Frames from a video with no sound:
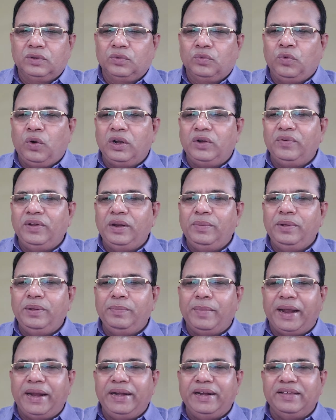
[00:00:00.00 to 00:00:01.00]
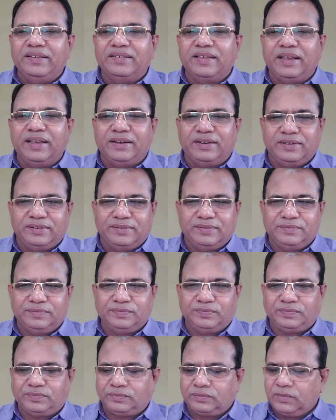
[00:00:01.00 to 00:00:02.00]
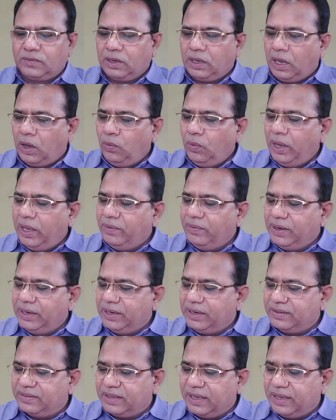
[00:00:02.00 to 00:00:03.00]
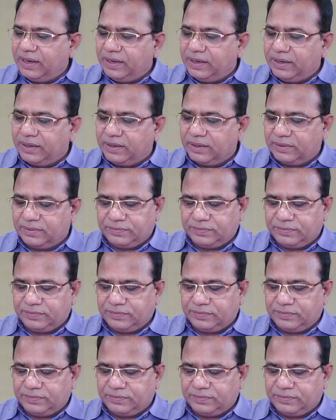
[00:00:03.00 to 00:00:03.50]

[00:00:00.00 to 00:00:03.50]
What will be my design? How I will design it?